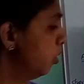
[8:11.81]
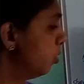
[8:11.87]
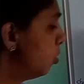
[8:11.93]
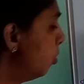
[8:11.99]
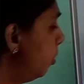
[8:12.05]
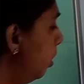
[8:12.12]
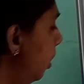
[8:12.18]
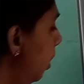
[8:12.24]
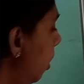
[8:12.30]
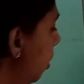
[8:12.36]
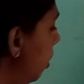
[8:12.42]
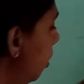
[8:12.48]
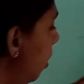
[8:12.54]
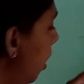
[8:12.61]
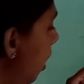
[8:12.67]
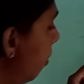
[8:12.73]
So here
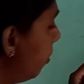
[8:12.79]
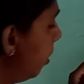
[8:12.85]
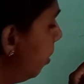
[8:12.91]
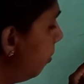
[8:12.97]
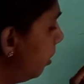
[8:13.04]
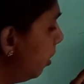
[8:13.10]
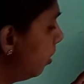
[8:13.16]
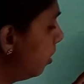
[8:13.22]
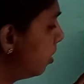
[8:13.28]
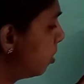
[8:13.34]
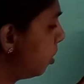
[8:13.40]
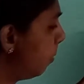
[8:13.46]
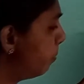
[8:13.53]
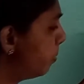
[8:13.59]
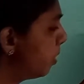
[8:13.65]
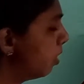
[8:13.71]
I have given the
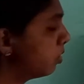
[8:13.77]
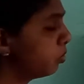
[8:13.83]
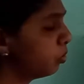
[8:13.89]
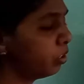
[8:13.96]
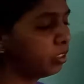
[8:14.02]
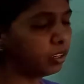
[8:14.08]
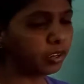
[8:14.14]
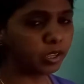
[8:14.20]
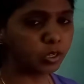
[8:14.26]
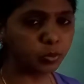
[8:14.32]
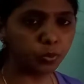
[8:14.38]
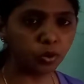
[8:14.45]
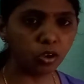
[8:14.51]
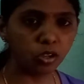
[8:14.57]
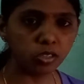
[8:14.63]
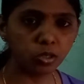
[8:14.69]
steps also. In the
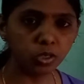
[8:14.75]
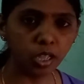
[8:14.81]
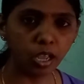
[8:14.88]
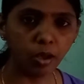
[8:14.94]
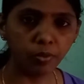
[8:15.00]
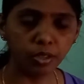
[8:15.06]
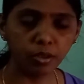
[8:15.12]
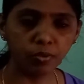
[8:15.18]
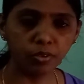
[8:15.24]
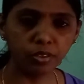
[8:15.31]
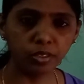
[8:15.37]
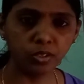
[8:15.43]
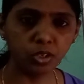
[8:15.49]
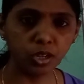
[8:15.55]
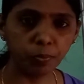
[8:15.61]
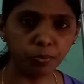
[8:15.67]
textbook also they have given the
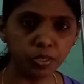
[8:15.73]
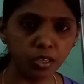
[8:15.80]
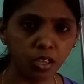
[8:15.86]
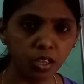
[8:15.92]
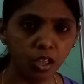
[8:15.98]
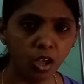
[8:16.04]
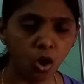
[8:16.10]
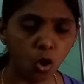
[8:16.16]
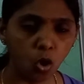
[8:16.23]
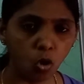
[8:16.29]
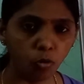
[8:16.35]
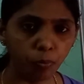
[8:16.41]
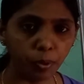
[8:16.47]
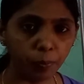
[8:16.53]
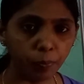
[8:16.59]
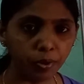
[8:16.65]
steps
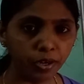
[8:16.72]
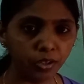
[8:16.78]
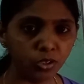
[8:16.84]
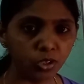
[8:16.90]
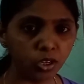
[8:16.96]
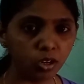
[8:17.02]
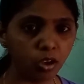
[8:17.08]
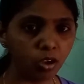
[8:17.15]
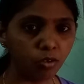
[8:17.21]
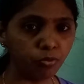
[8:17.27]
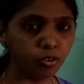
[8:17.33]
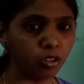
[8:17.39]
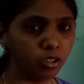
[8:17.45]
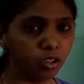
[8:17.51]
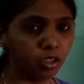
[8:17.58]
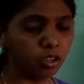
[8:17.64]
of preparation of
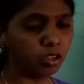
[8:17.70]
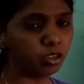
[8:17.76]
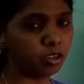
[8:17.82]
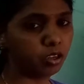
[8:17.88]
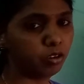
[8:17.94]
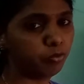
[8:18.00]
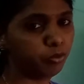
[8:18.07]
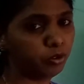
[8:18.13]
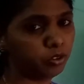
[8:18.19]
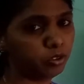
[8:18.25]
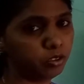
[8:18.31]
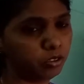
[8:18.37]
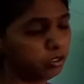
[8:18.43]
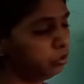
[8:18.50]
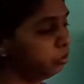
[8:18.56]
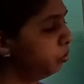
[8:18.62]
food
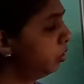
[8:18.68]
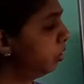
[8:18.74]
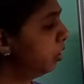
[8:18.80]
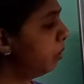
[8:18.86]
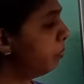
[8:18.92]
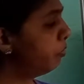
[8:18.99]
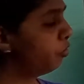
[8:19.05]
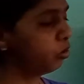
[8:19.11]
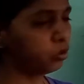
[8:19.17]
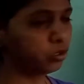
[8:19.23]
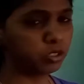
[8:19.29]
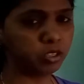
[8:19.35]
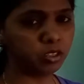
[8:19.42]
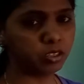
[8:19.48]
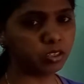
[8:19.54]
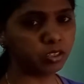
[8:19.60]
during the
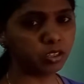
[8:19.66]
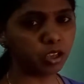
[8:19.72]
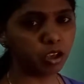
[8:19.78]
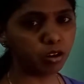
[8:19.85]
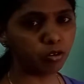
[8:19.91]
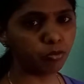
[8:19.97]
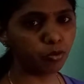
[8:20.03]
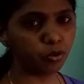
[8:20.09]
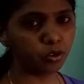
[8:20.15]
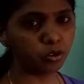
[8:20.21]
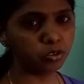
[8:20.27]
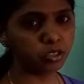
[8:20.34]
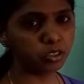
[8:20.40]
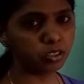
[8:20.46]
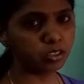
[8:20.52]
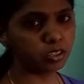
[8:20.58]
photosynthesis, or
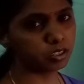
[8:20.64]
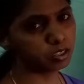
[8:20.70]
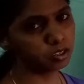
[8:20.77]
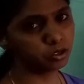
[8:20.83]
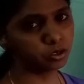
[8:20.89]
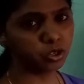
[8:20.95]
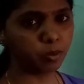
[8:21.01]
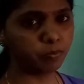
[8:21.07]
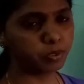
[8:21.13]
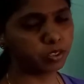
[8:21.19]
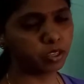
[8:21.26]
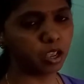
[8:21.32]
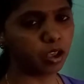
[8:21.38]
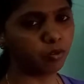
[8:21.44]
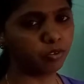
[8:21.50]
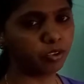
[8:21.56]
photosynthesis steps they
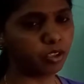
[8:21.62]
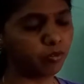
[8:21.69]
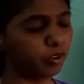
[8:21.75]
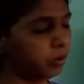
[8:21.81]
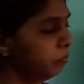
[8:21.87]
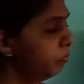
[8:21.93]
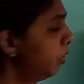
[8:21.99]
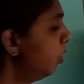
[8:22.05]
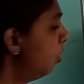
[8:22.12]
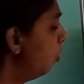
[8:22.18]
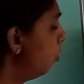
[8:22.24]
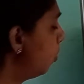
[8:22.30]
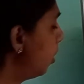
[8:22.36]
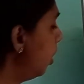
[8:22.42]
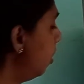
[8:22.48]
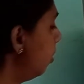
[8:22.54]
have given.
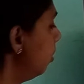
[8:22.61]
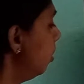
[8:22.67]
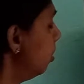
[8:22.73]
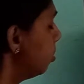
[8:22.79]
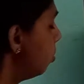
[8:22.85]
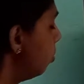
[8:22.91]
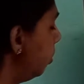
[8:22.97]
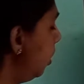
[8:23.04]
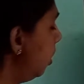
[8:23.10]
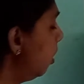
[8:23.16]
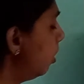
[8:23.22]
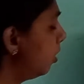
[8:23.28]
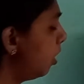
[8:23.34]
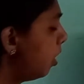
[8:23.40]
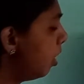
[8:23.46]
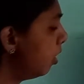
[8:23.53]
Okay. So here
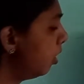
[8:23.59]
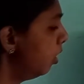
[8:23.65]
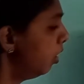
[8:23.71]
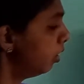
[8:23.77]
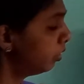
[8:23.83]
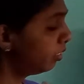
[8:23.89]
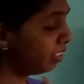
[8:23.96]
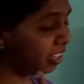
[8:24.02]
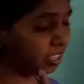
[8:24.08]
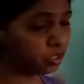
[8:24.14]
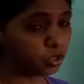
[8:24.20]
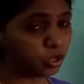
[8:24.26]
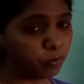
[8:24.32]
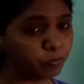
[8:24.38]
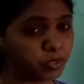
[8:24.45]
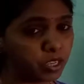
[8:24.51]
there are three
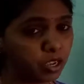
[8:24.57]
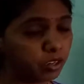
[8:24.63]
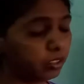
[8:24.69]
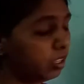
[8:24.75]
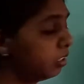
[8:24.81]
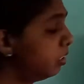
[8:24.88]
steps are there.